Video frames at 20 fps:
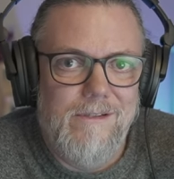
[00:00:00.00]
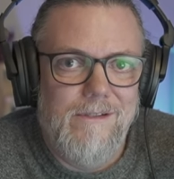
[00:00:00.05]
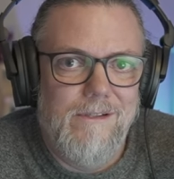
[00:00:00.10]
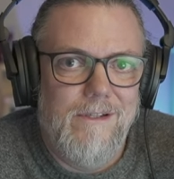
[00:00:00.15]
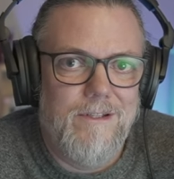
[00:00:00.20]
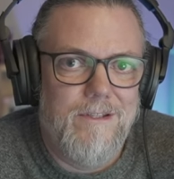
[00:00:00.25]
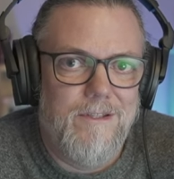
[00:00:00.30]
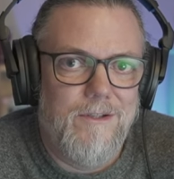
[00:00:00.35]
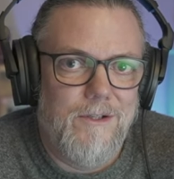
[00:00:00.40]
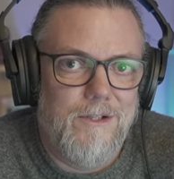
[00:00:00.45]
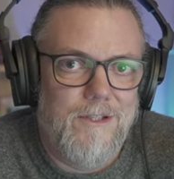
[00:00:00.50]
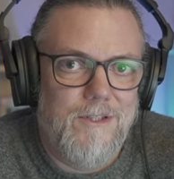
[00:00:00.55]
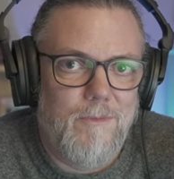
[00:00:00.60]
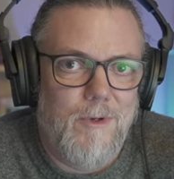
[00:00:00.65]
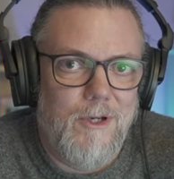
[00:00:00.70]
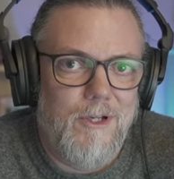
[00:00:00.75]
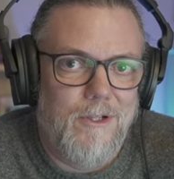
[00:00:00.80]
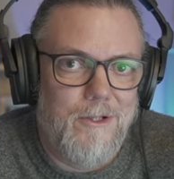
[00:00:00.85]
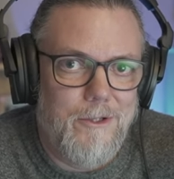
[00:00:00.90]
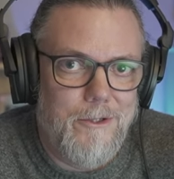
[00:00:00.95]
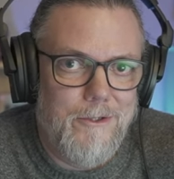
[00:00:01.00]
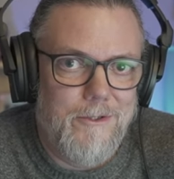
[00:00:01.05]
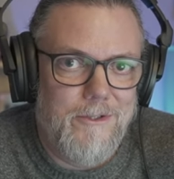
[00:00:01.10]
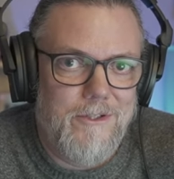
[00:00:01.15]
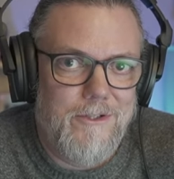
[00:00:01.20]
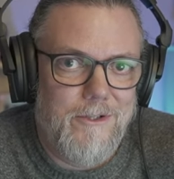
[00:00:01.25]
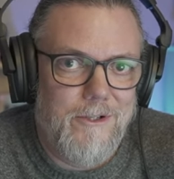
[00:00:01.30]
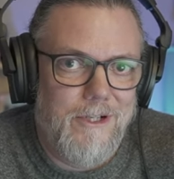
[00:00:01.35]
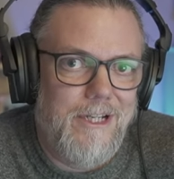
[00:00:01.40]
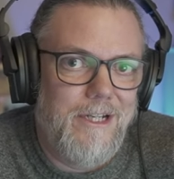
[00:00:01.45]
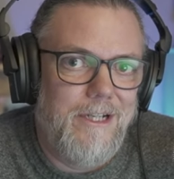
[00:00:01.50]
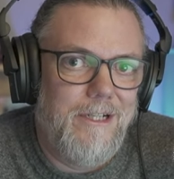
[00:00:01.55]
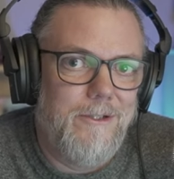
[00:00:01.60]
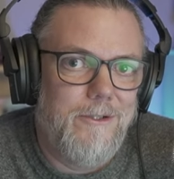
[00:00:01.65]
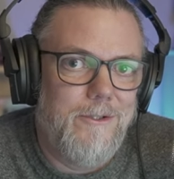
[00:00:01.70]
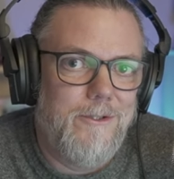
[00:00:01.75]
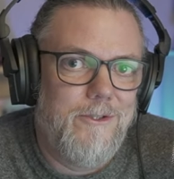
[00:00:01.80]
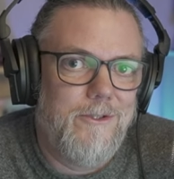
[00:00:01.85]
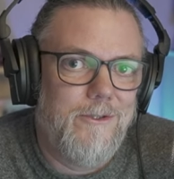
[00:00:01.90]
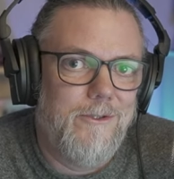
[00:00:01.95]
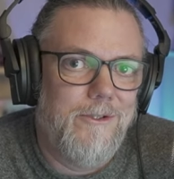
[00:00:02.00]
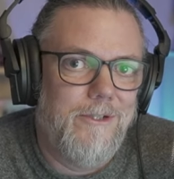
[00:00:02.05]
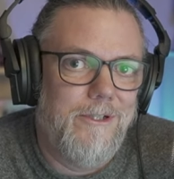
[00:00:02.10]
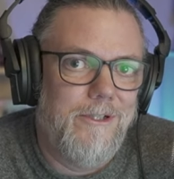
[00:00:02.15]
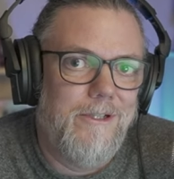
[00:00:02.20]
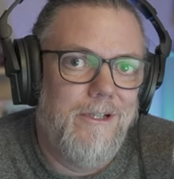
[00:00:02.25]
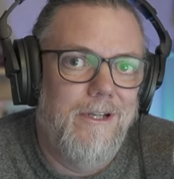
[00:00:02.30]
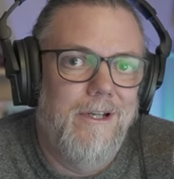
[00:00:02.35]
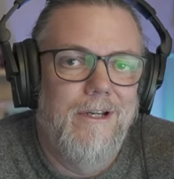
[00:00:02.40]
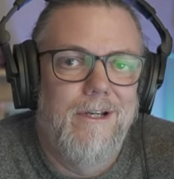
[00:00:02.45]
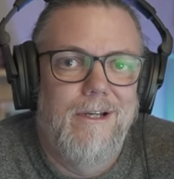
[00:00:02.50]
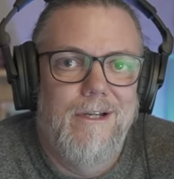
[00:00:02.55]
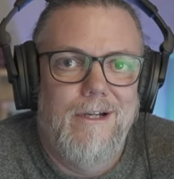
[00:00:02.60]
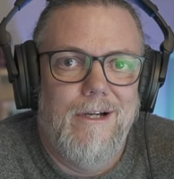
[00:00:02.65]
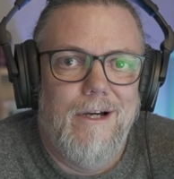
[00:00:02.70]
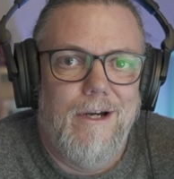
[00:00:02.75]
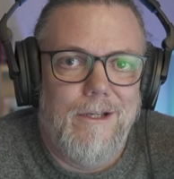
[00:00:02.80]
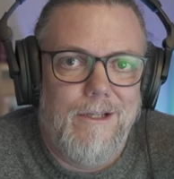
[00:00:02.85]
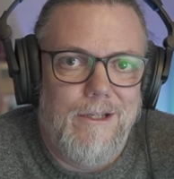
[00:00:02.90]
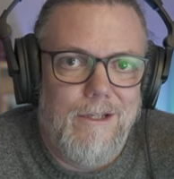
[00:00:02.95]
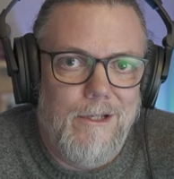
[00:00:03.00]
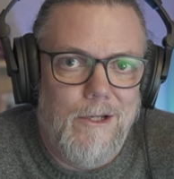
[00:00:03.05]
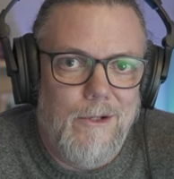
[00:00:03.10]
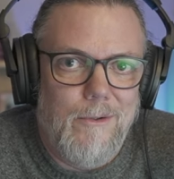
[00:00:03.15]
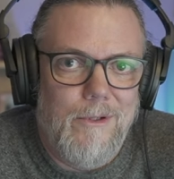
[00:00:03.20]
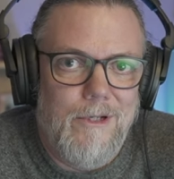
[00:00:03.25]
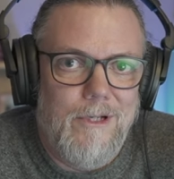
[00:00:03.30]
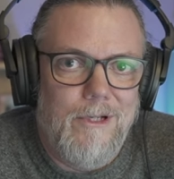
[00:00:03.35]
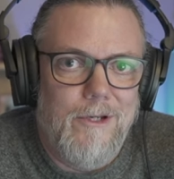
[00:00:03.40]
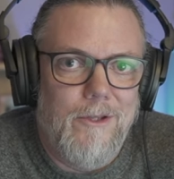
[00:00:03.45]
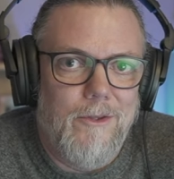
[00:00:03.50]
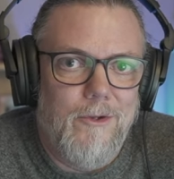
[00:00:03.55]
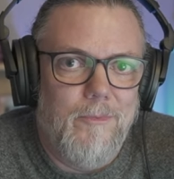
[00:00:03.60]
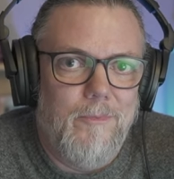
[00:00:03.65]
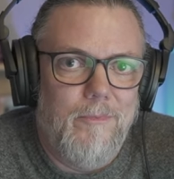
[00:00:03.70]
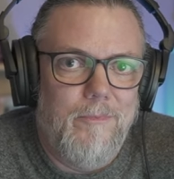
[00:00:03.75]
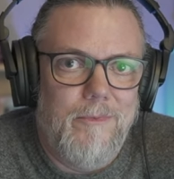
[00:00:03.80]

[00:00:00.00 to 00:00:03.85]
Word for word: As long as my clothes start getting looser and I can go in another,